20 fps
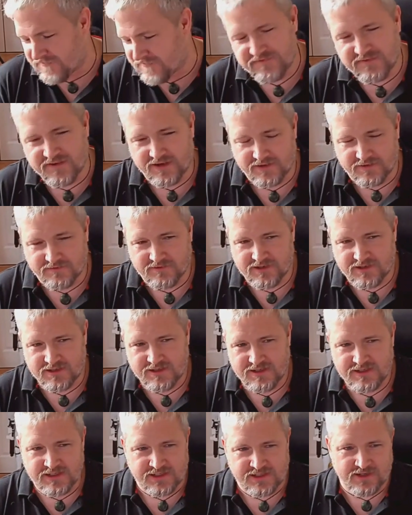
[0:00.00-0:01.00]
far,
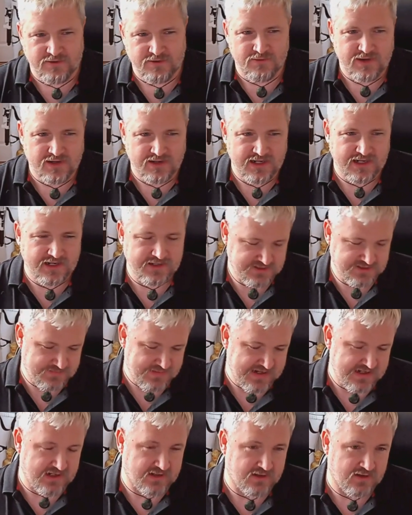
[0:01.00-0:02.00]
right? You know, I, I
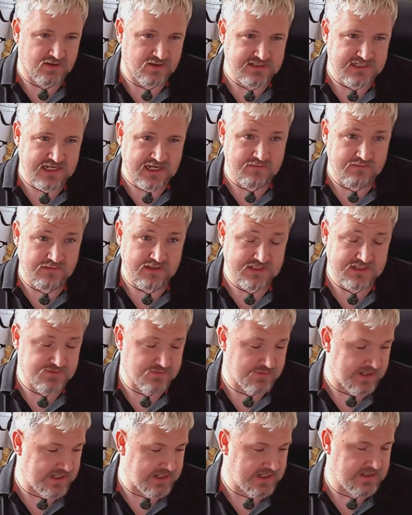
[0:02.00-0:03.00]
spent a lot of time last
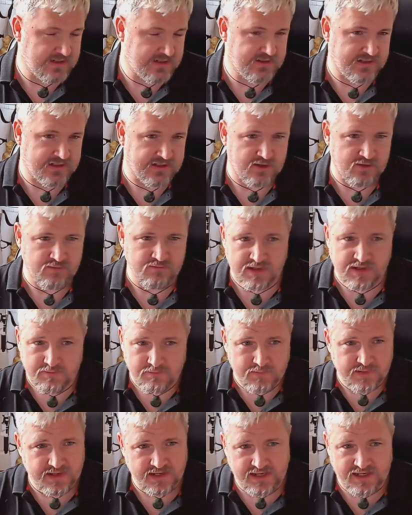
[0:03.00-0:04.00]
week, you know,
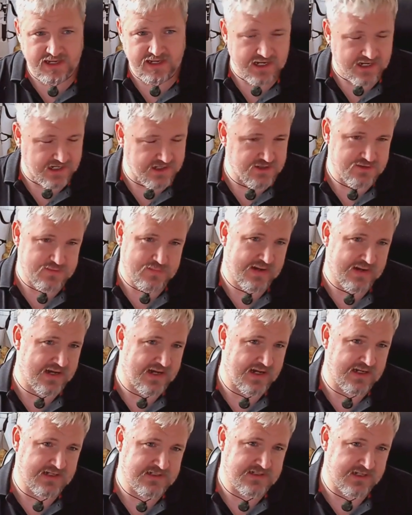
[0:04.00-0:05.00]
Mumbai,
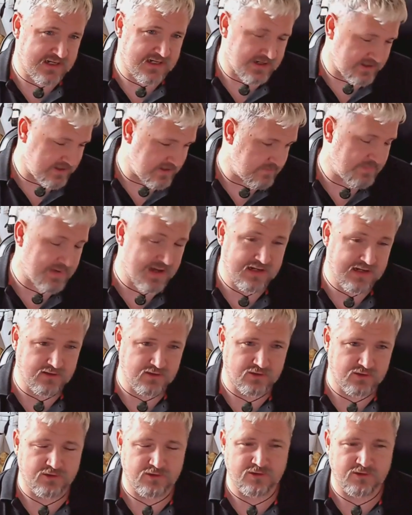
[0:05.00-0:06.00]
Hyderabad, uh,
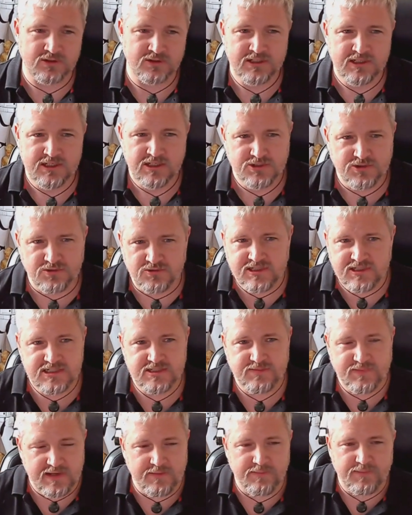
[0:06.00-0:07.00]
Bangalore, talking
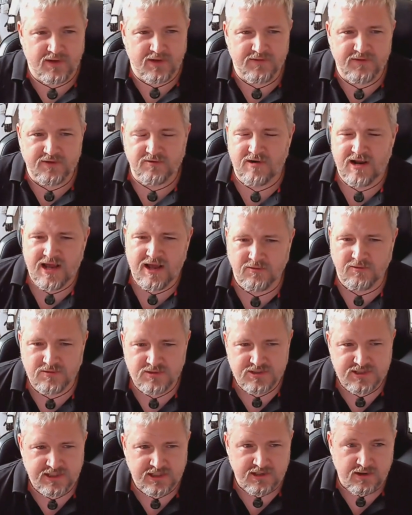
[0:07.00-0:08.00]
to people on the
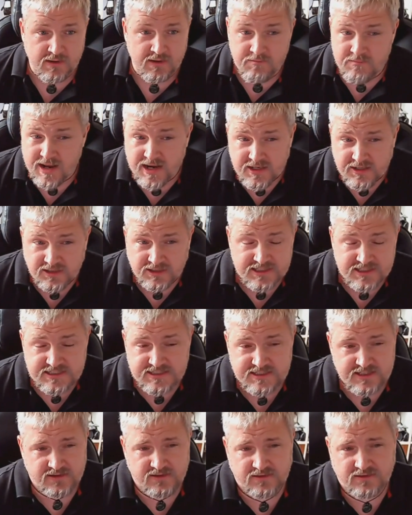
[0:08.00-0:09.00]
ground, you know, and manually
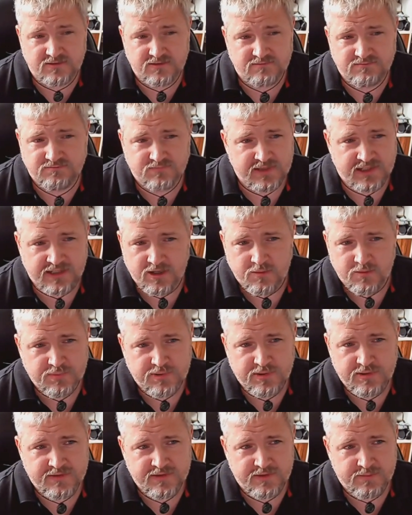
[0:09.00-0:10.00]
still, you know,
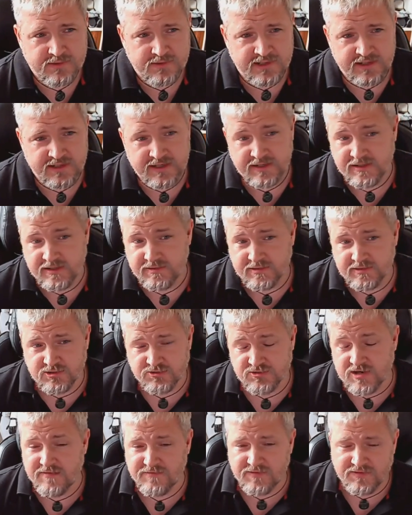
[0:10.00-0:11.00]
put the the, the
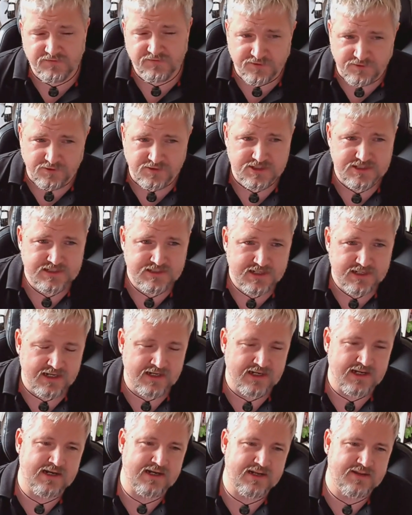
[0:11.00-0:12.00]
driving force. And
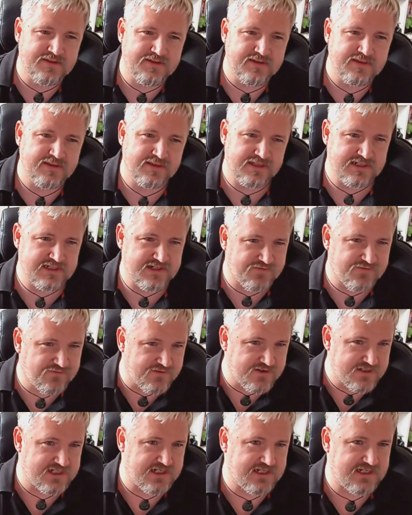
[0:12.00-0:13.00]
and I think the
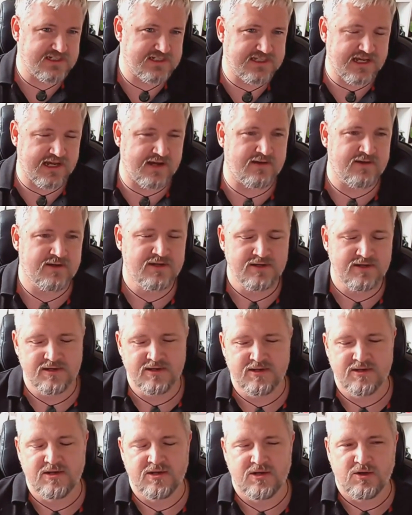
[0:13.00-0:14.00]
difference is that
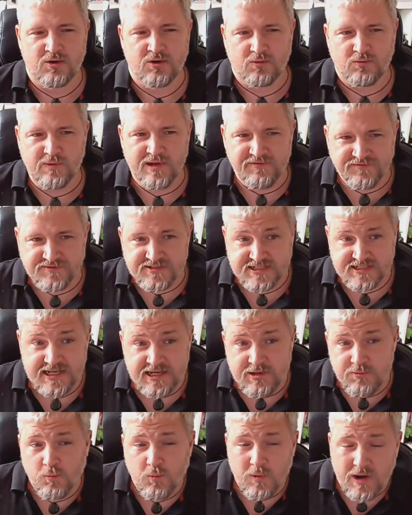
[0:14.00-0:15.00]
we've
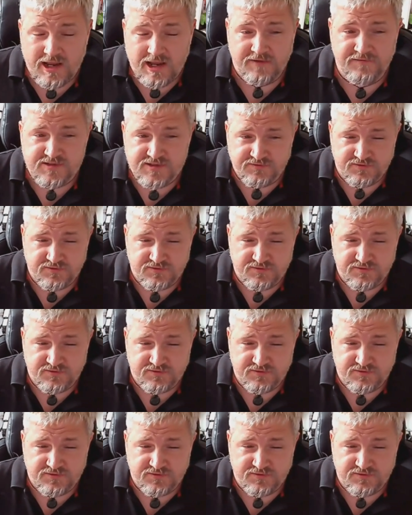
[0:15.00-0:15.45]
seen waves of